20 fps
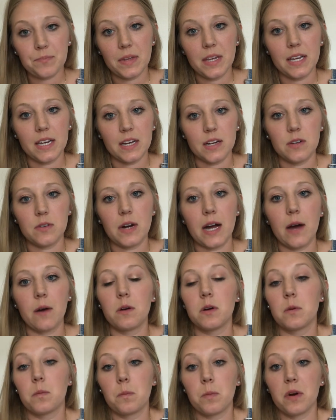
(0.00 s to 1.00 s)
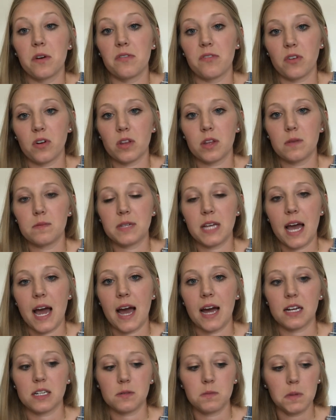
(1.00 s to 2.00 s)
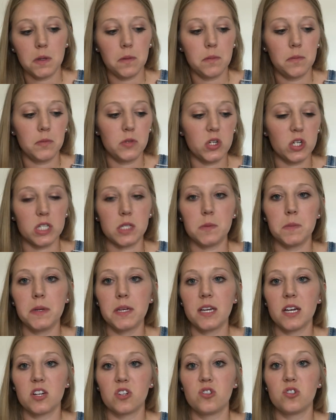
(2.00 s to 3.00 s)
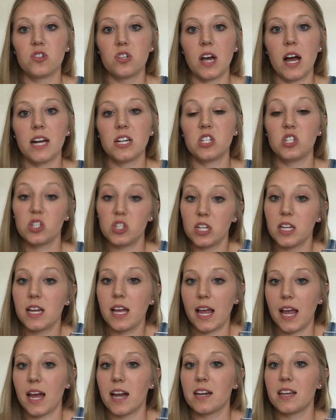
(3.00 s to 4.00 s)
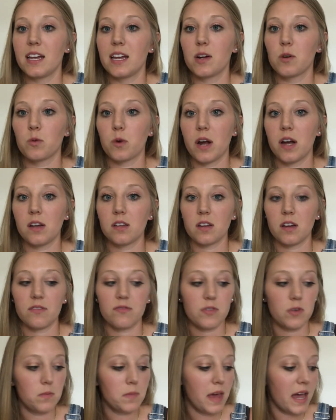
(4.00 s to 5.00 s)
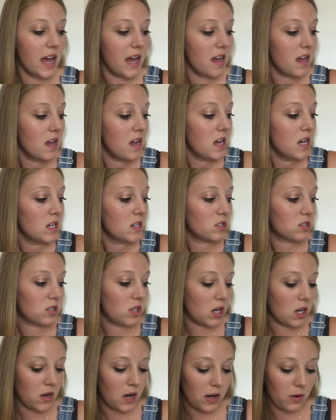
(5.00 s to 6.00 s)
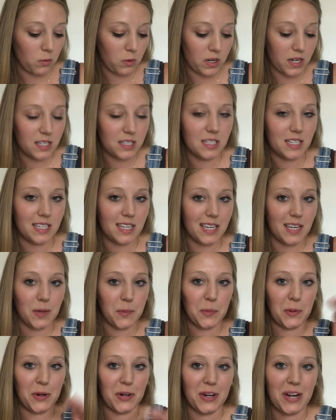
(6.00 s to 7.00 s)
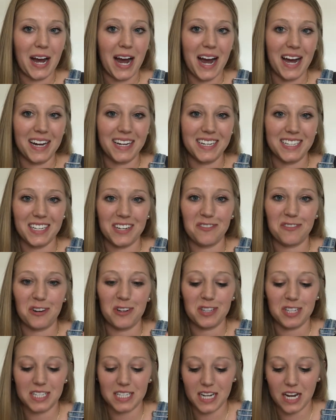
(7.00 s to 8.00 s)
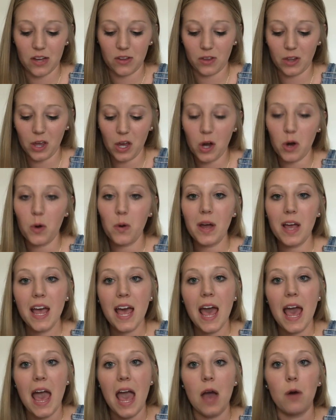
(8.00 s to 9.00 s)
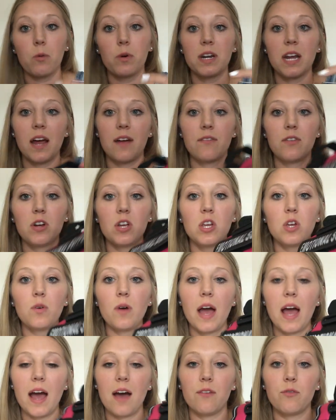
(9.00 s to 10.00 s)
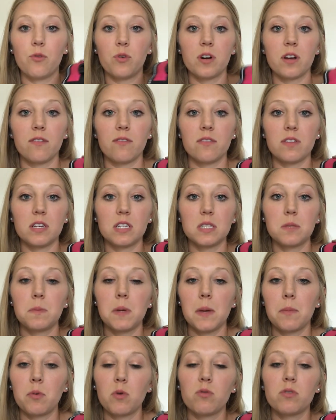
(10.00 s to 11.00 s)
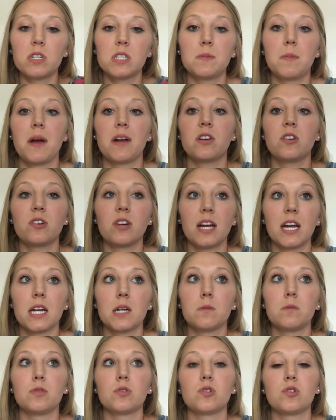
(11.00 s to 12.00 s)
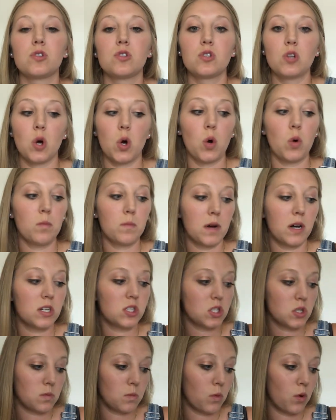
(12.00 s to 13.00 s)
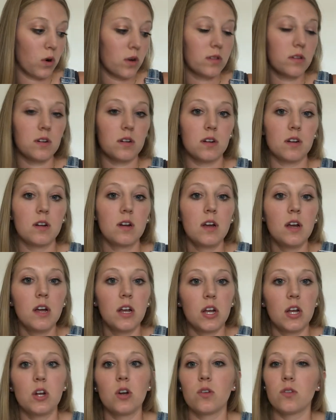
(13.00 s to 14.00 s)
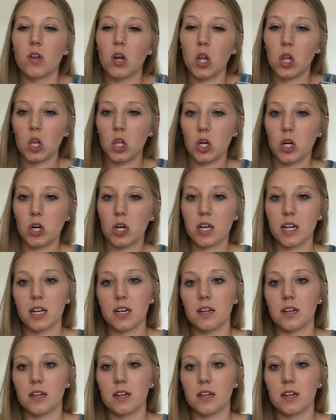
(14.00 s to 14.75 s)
you know, I would prefer them to ask me just because she can get riled up from that. So I wanted to keep her kind of on the down low. And whenever you have one of these, people respect your animal so much more. They're, you know, they'll look,